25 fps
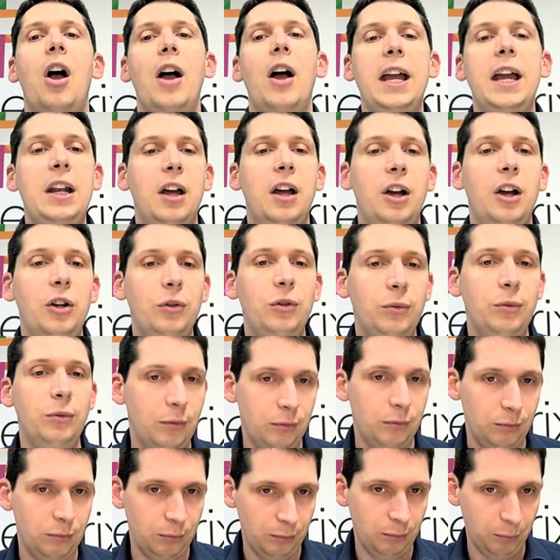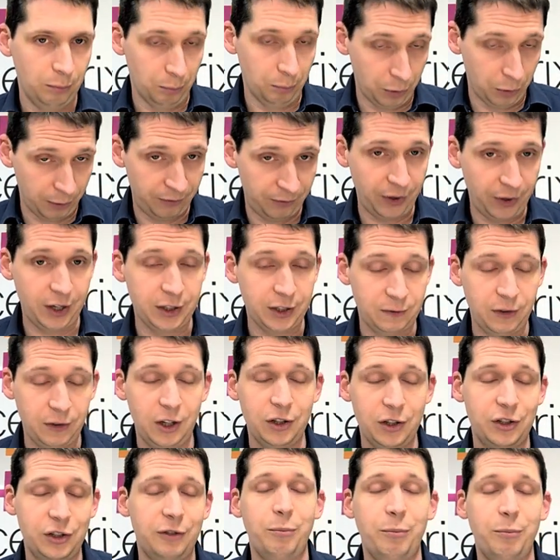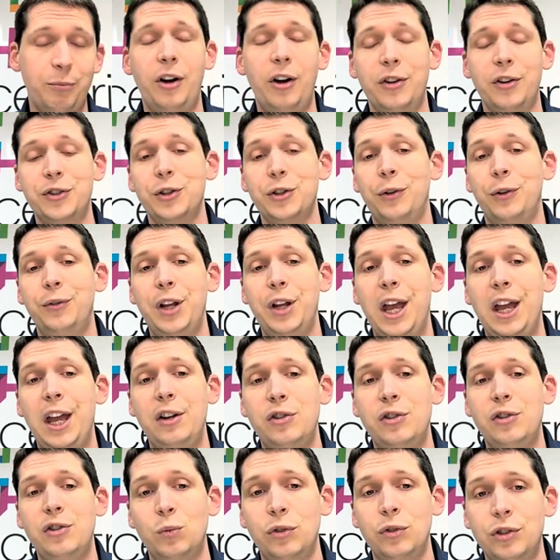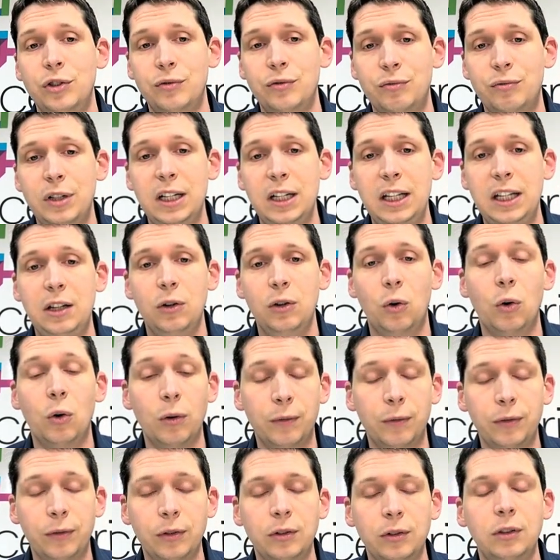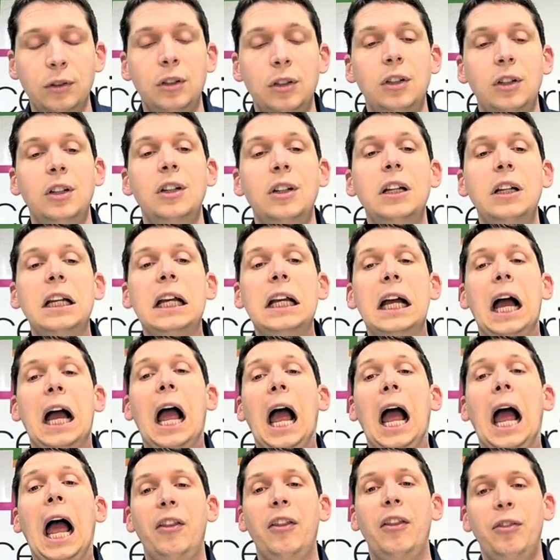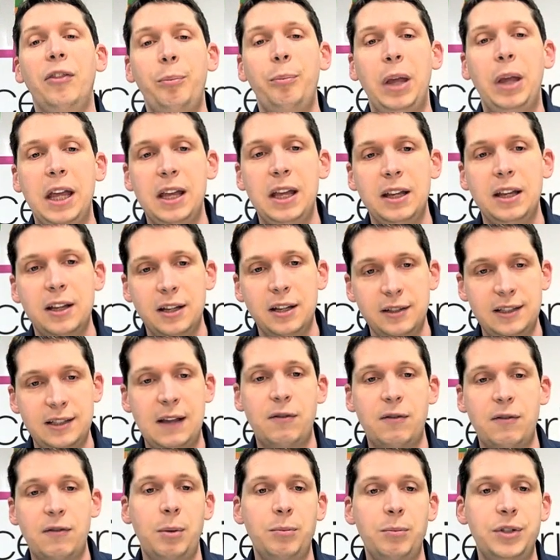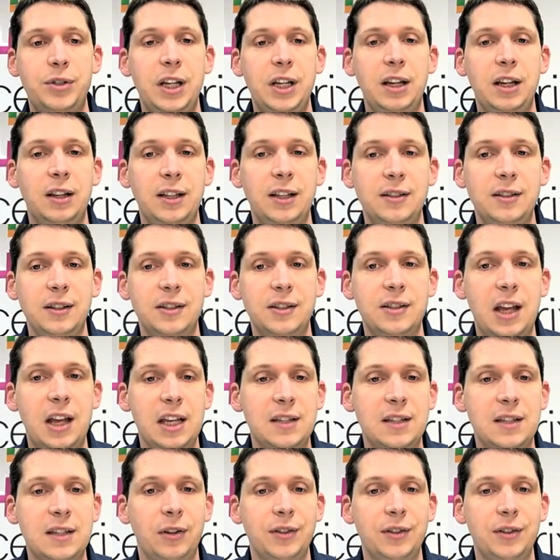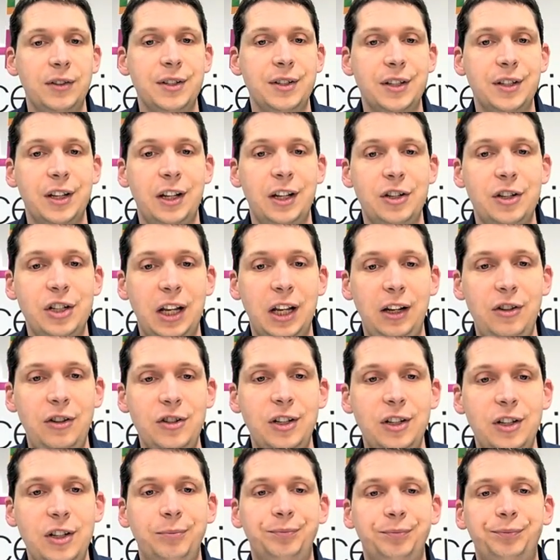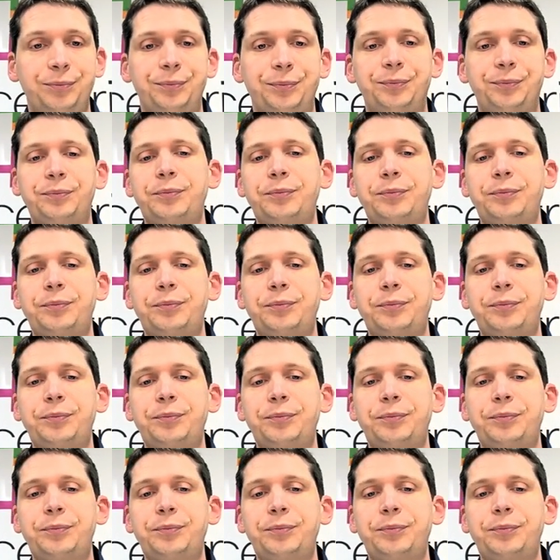I know the first version of Microsoft Edge was really awful, and Bing has never been particularly successful as a search engine.